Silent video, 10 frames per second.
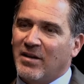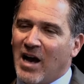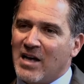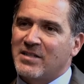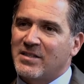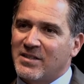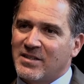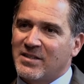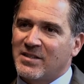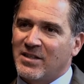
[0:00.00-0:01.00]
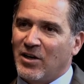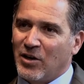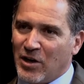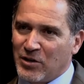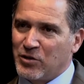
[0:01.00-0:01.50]
us, that are
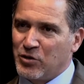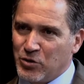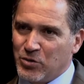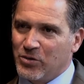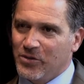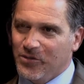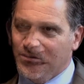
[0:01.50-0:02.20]
not Jews.